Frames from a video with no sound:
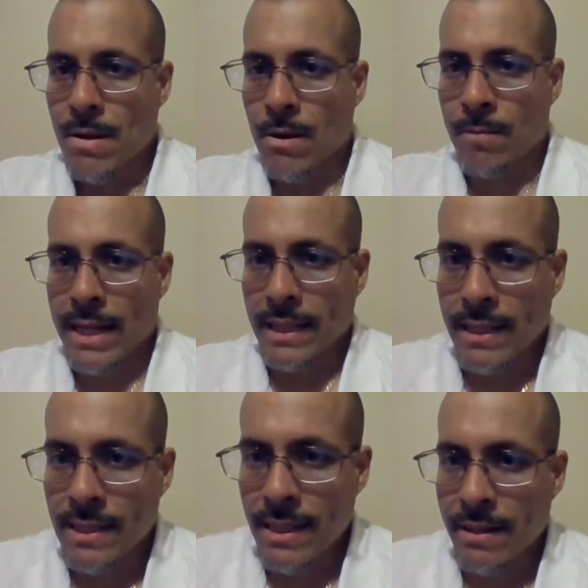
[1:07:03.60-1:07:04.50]
all right,
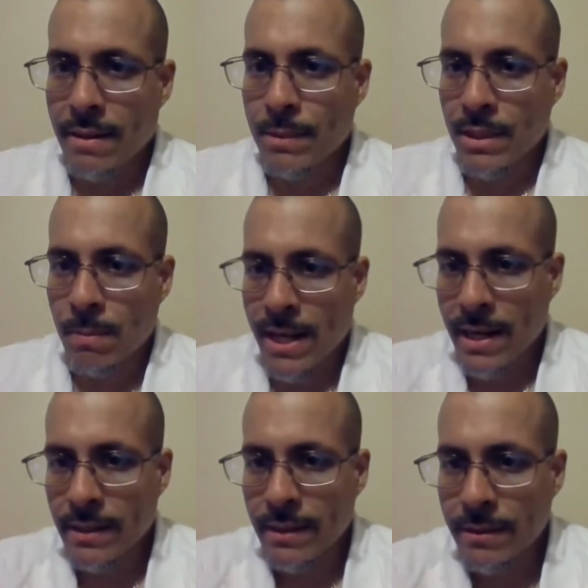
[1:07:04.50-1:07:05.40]
let's see here. I'm a little
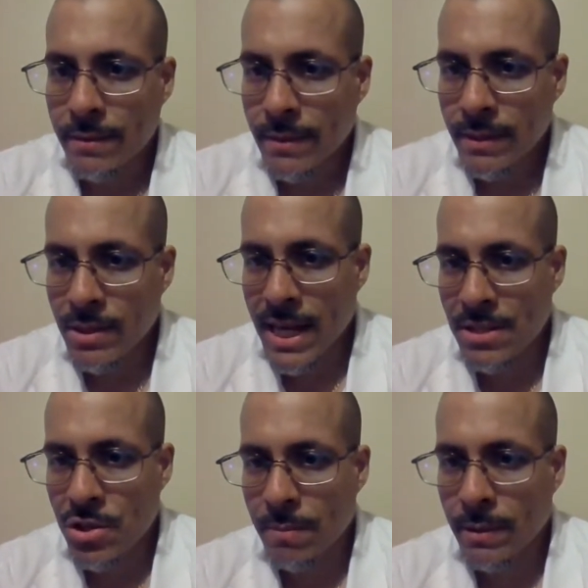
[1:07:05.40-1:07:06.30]
behind here. Let's
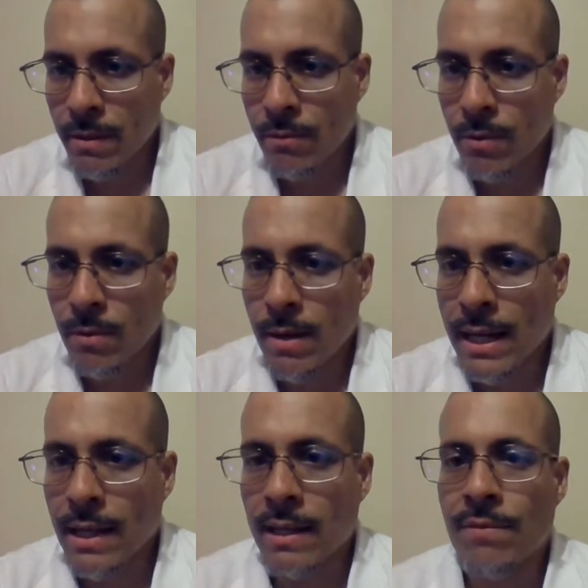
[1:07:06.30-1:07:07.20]
catch up. I
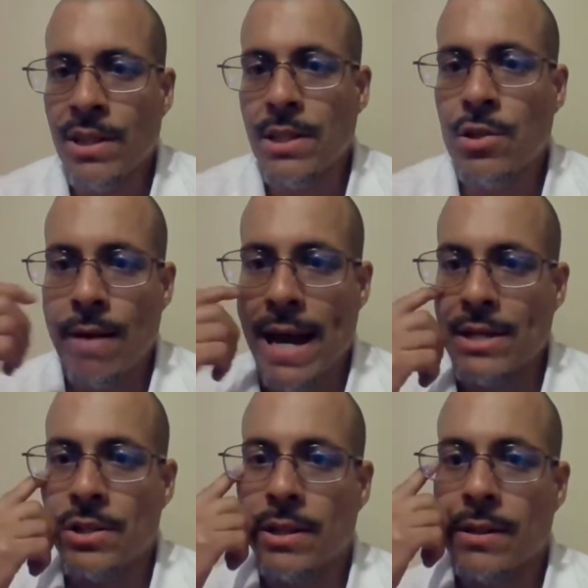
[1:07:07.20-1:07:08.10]
love the
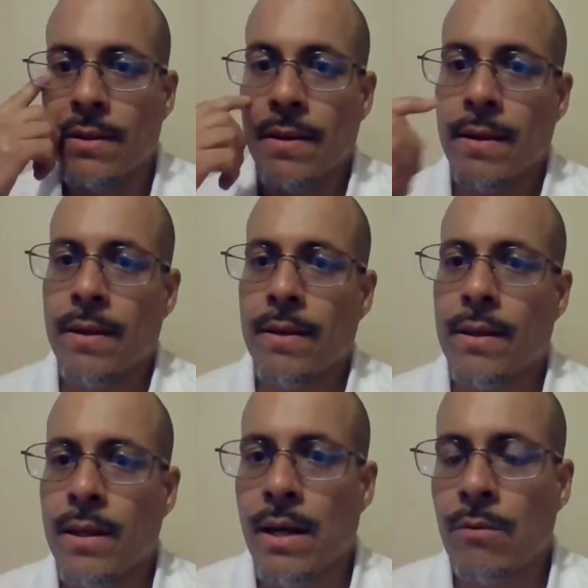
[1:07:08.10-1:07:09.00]
interaction here,
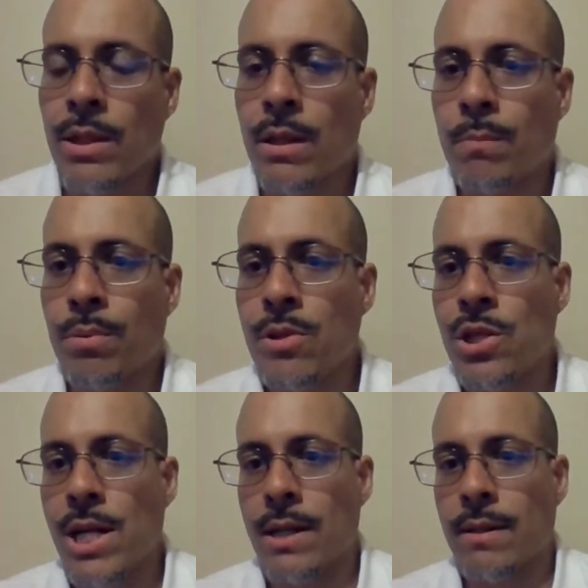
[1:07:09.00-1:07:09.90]
and I really
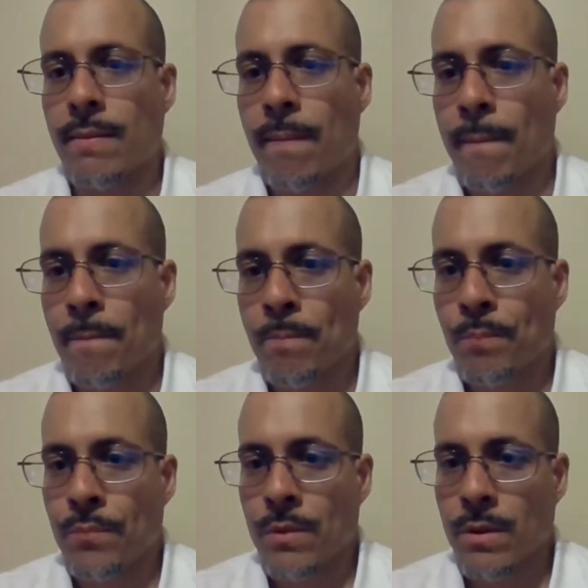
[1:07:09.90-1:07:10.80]
appreciate it.
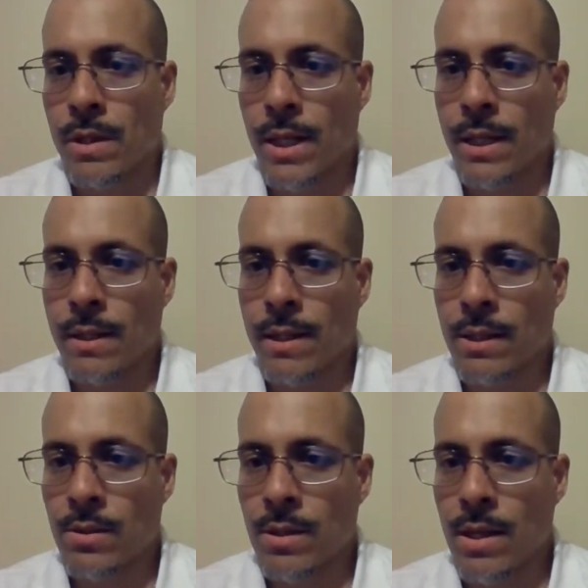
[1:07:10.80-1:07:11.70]
Okay,
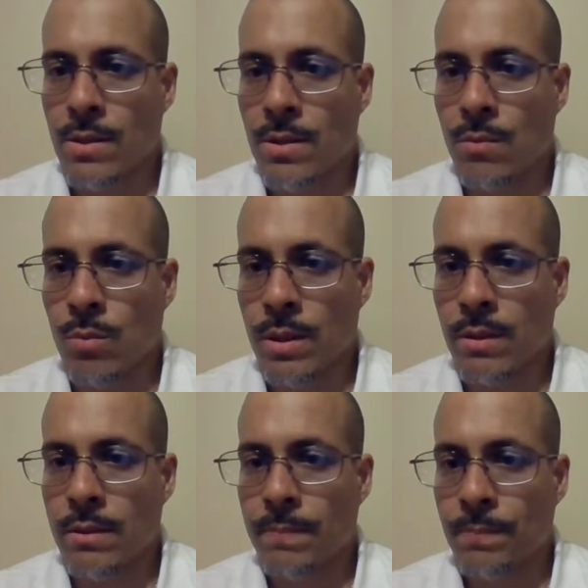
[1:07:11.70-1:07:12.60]
exercise of the
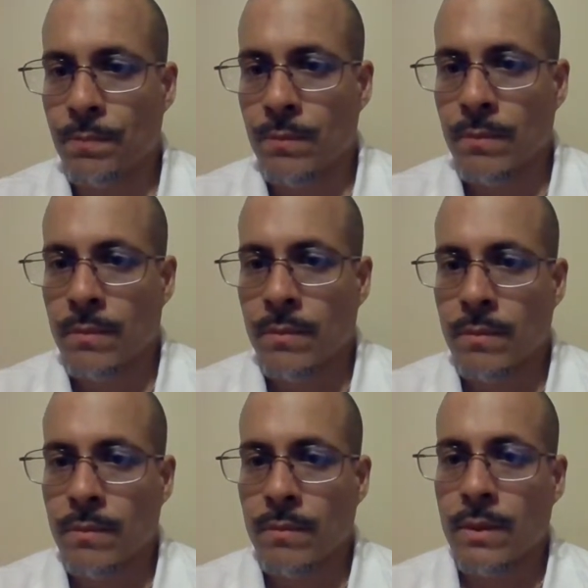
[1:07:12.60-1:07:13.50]
will.
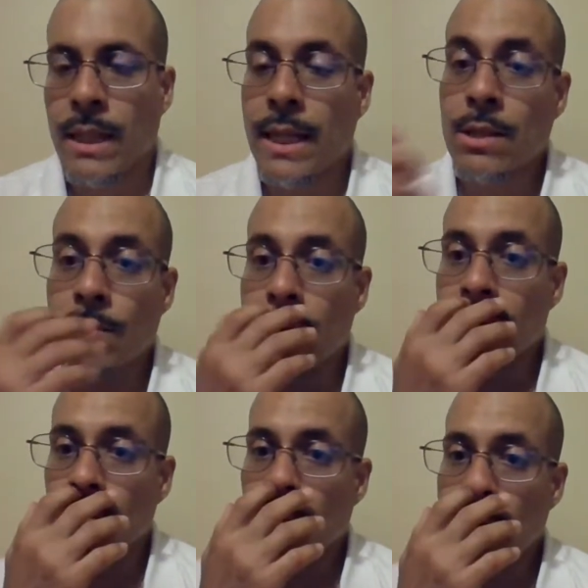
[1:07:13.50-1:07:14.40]
Yeah, that's
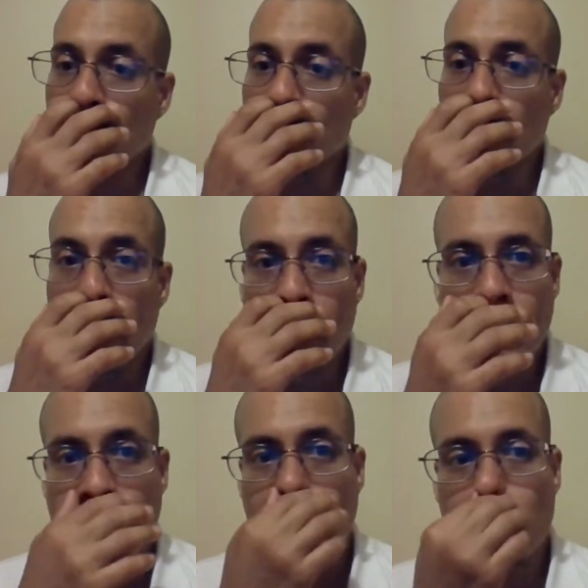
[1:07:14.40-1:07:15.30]
right. Wise ruler,
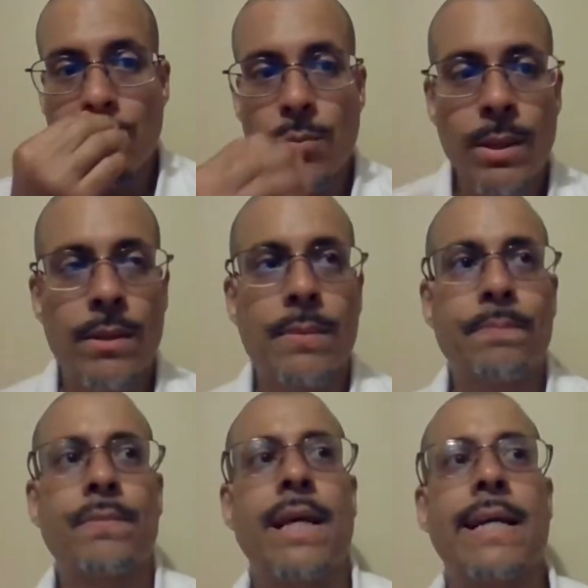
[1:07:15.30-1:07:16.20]
exercise of the will.
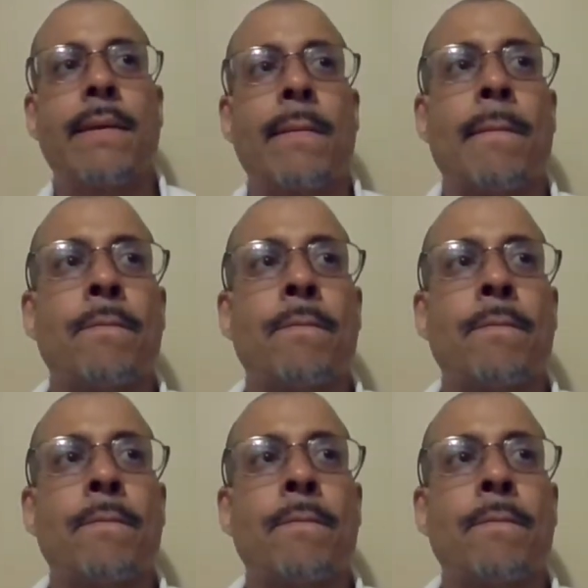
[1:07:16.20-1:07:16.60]
Like,